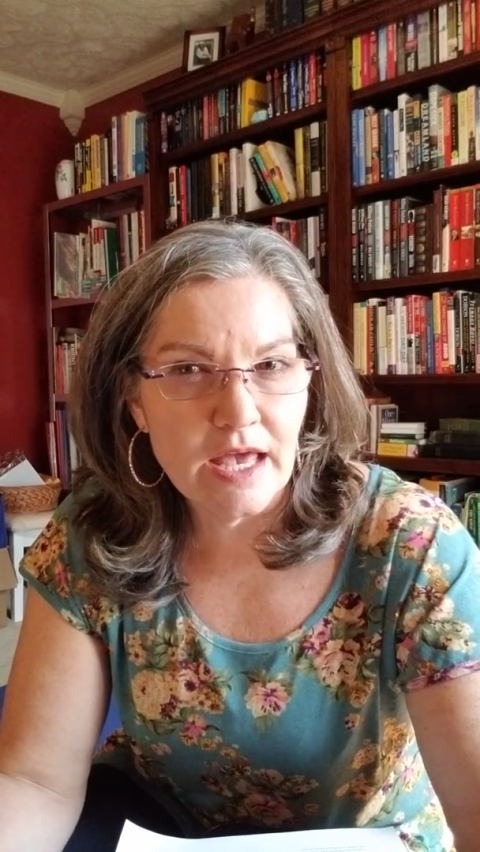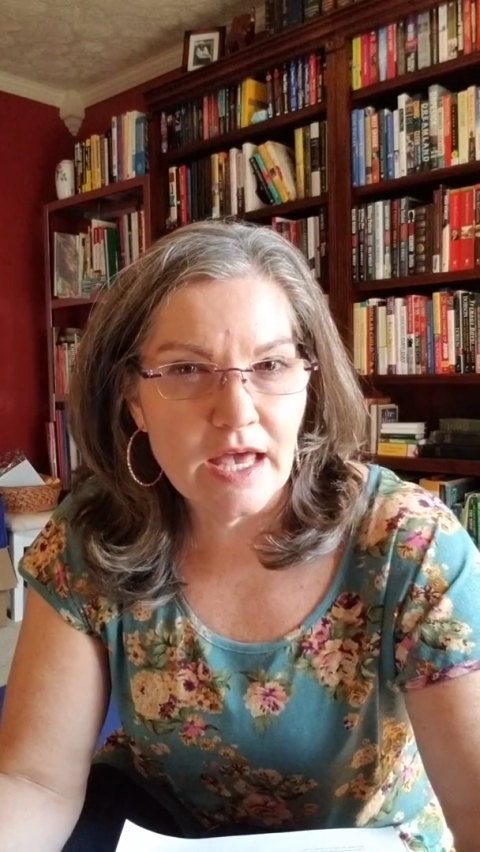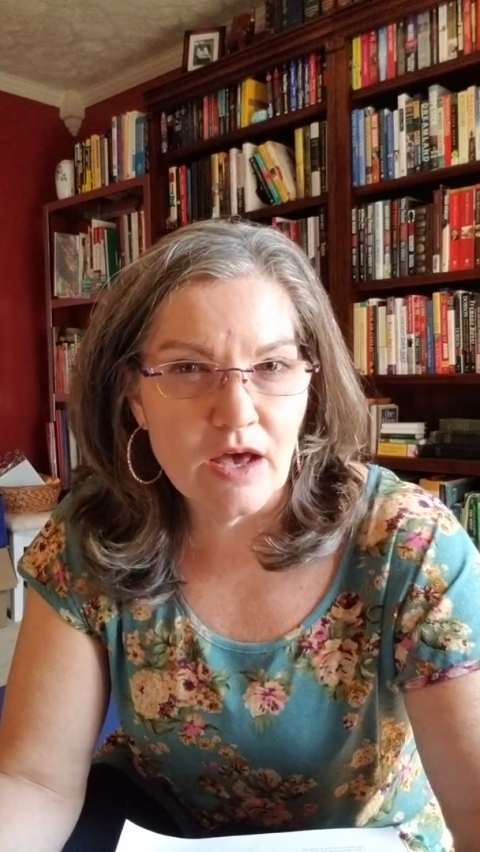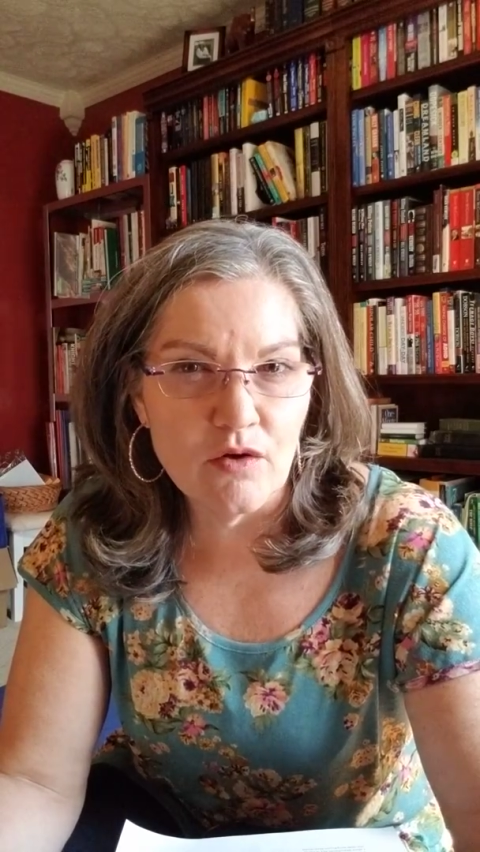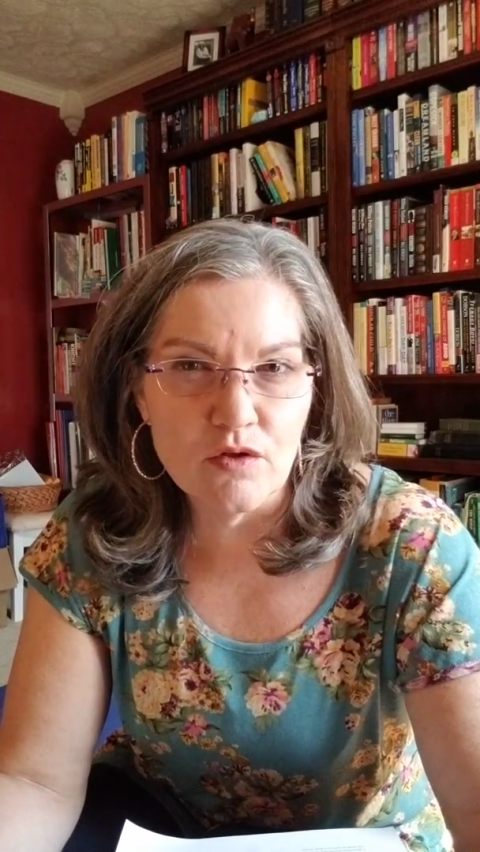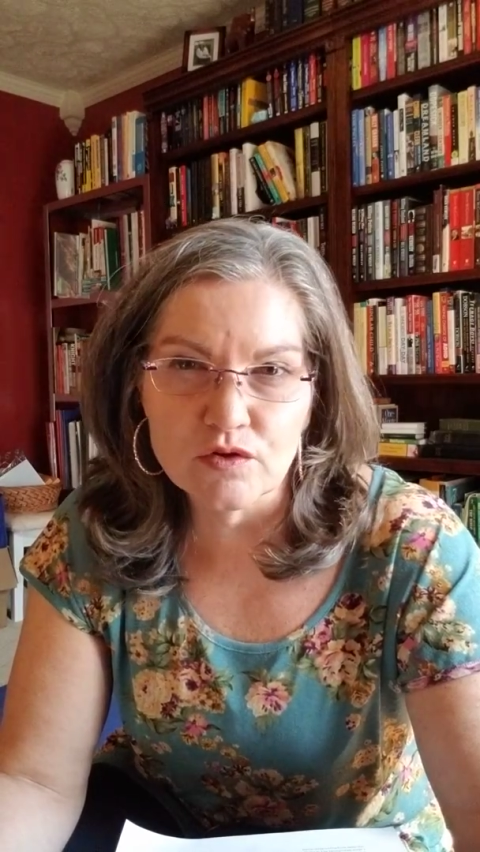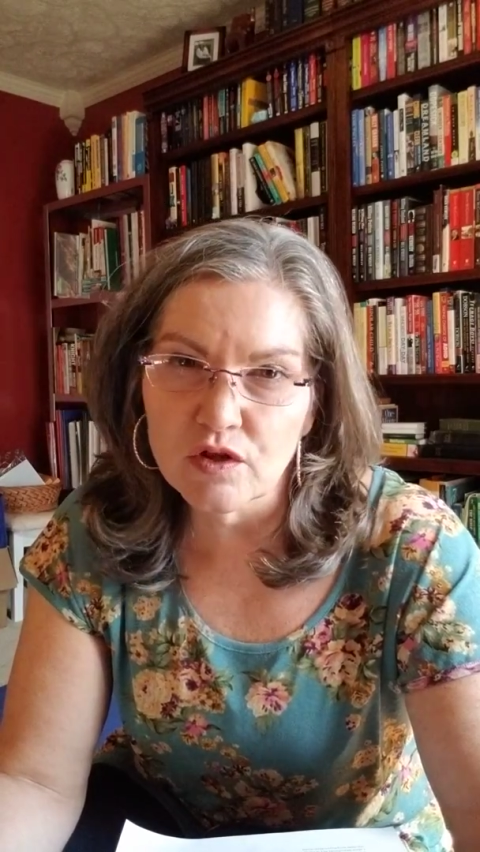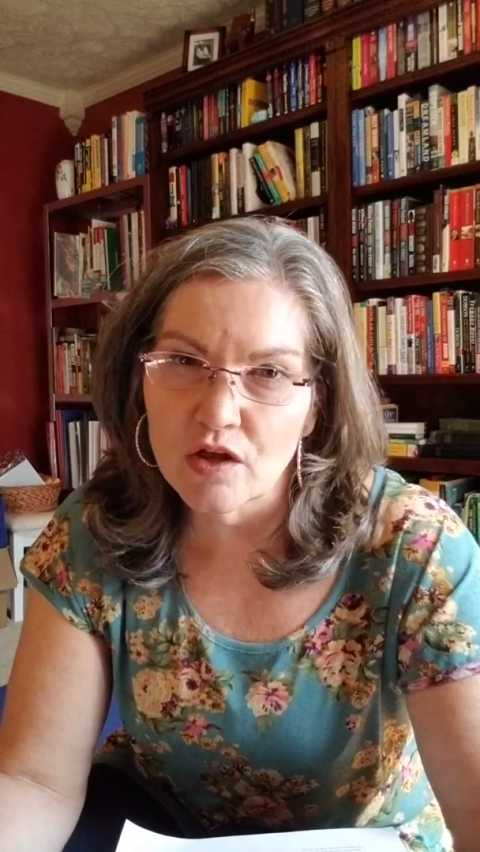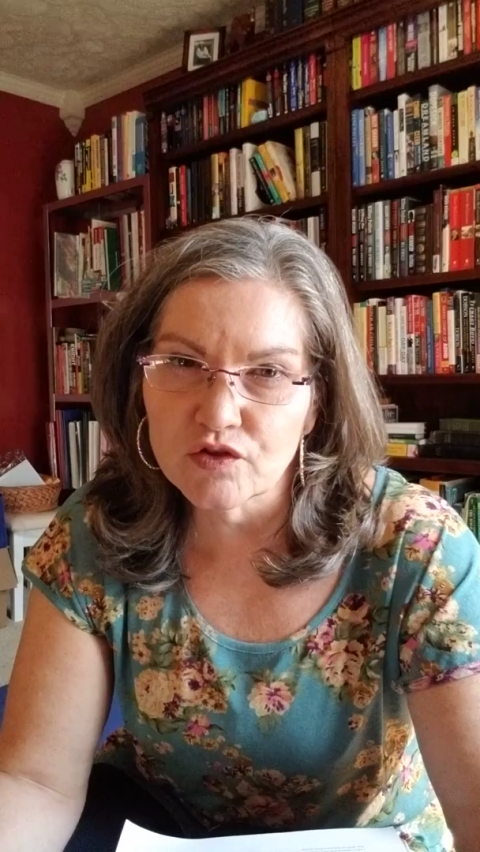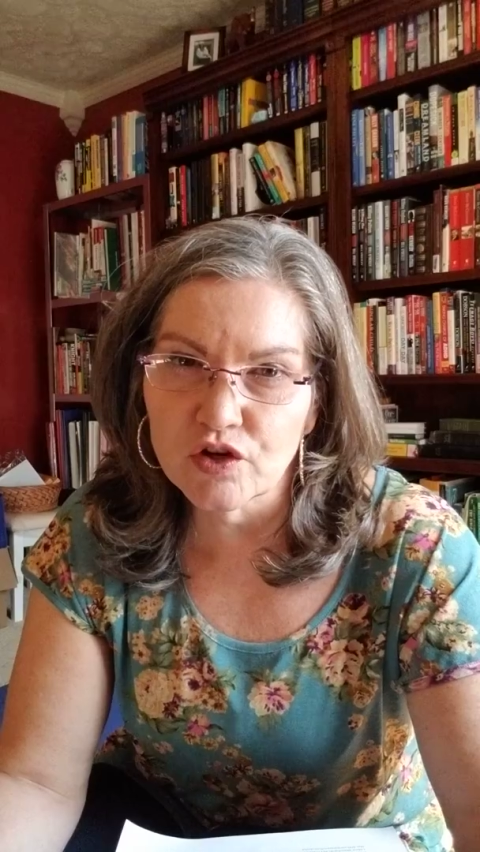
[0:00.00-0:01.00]
how those
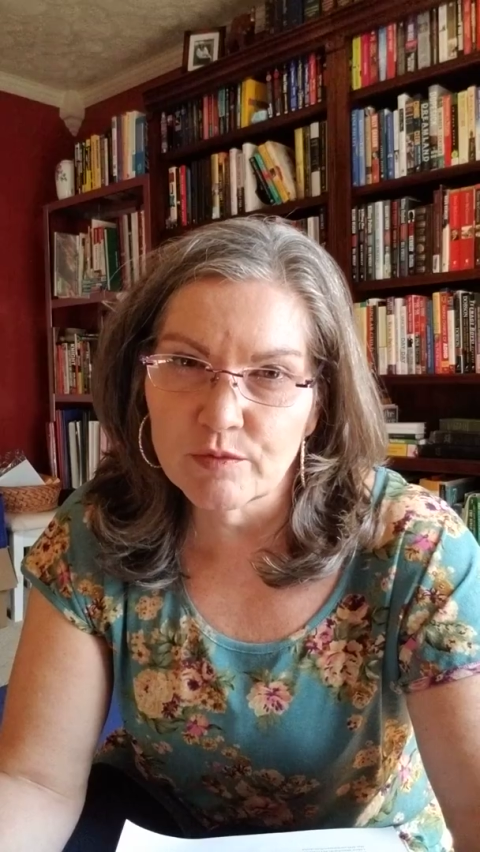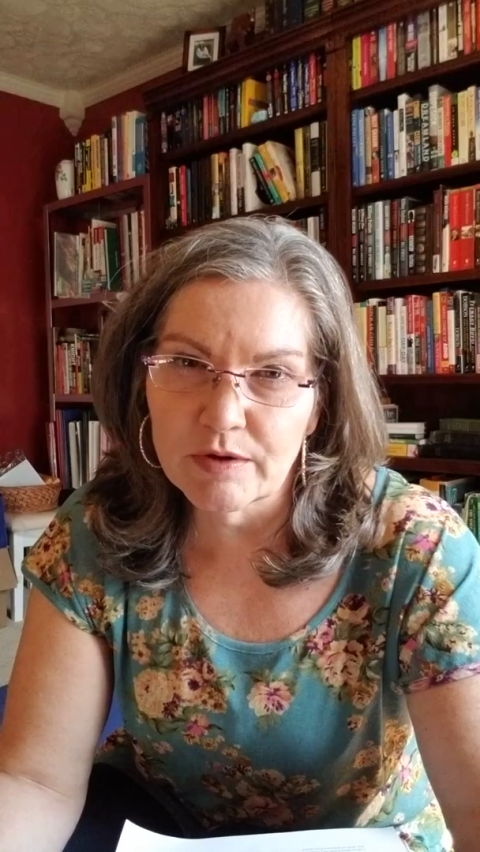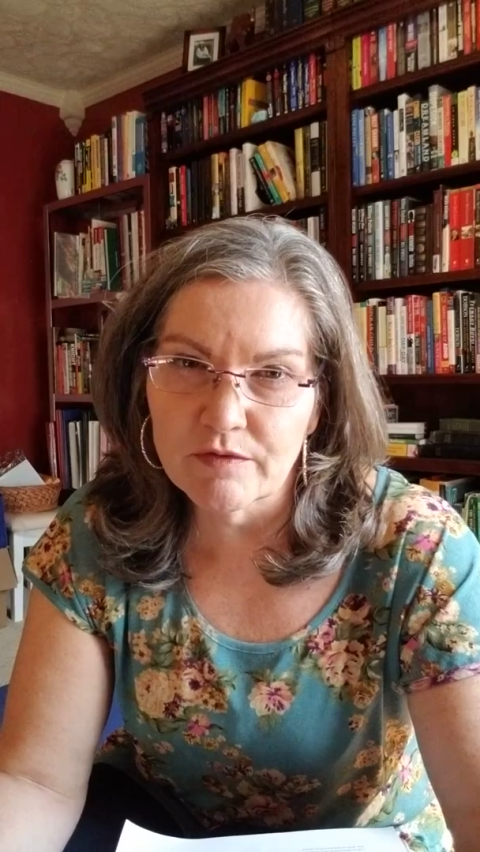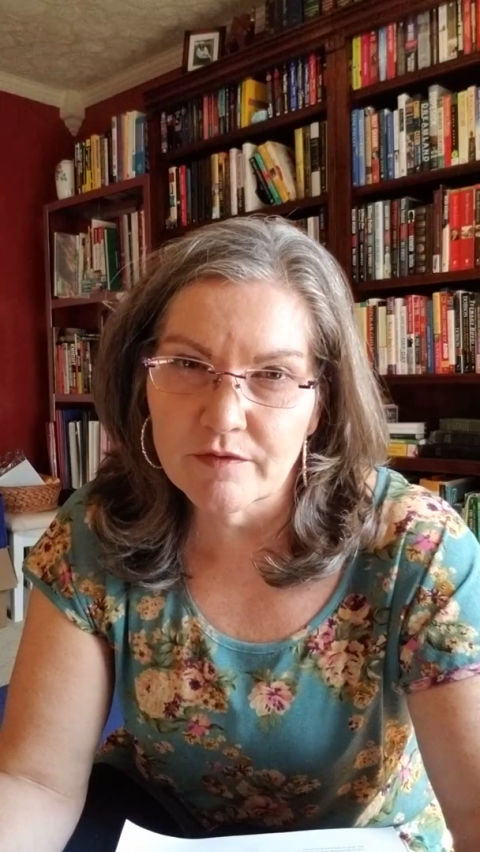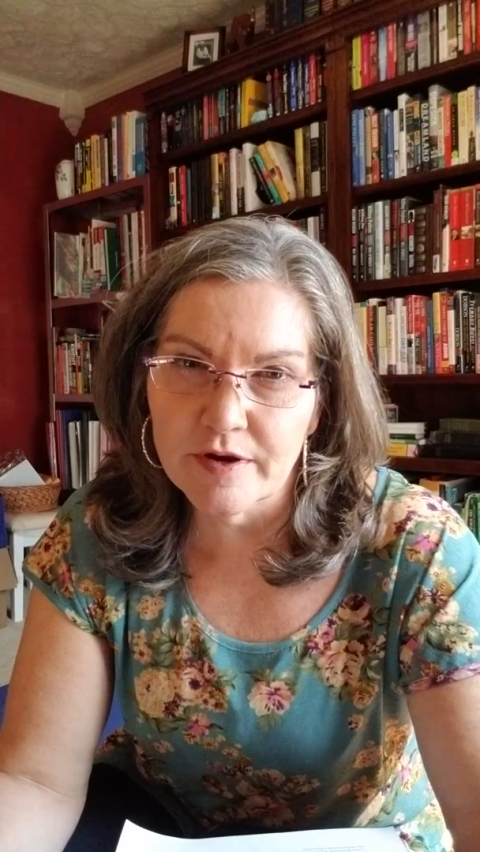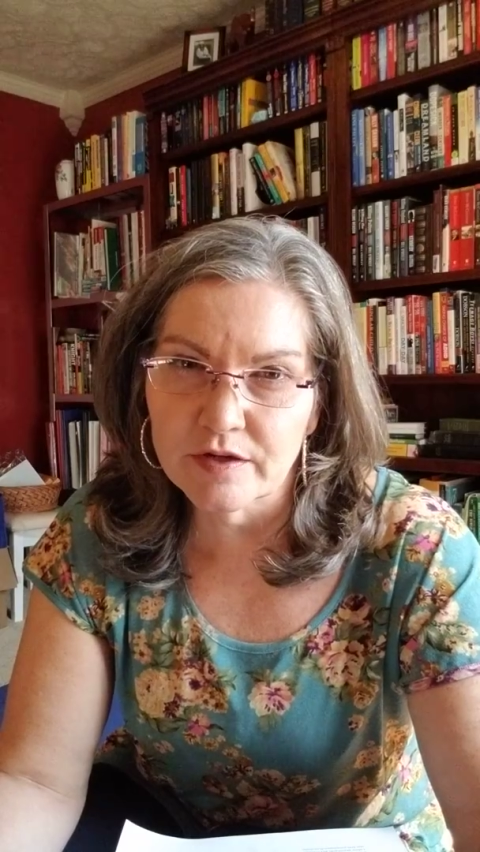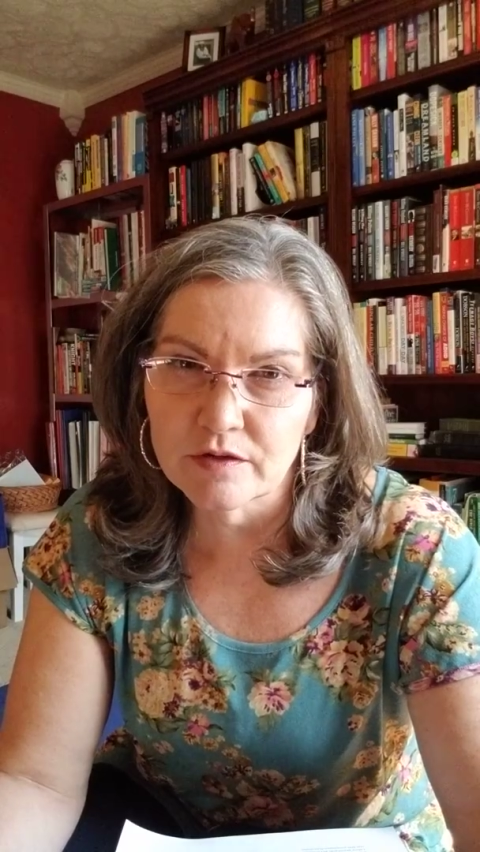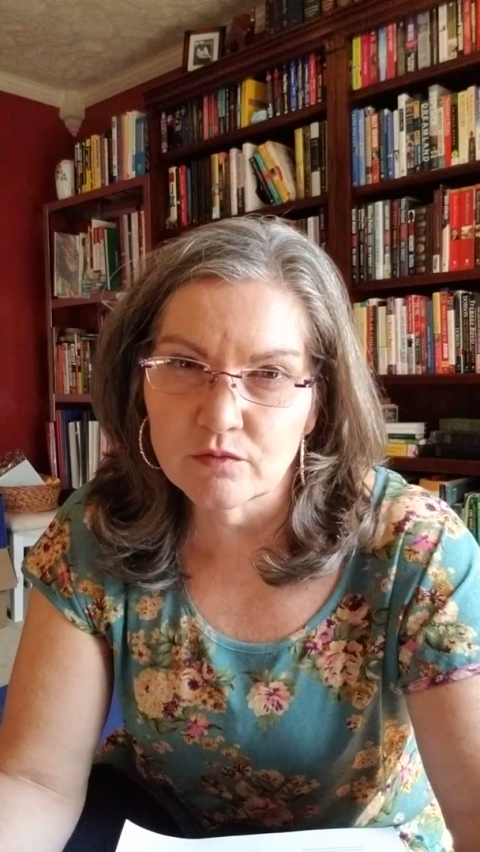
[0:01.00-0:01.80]
laws are going to be rewritten,